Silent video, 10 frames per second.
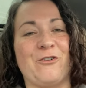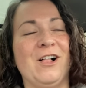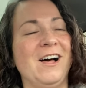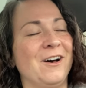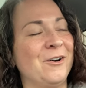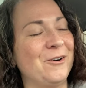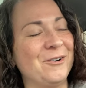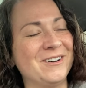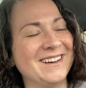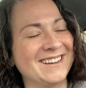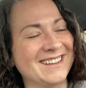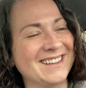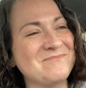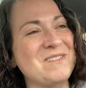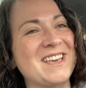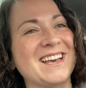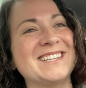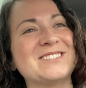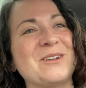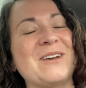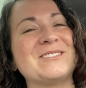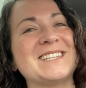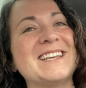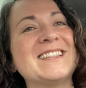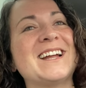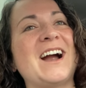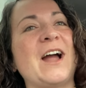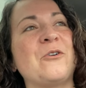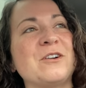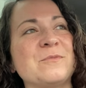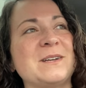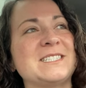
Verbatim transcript: flow because when I was in there, I ordered my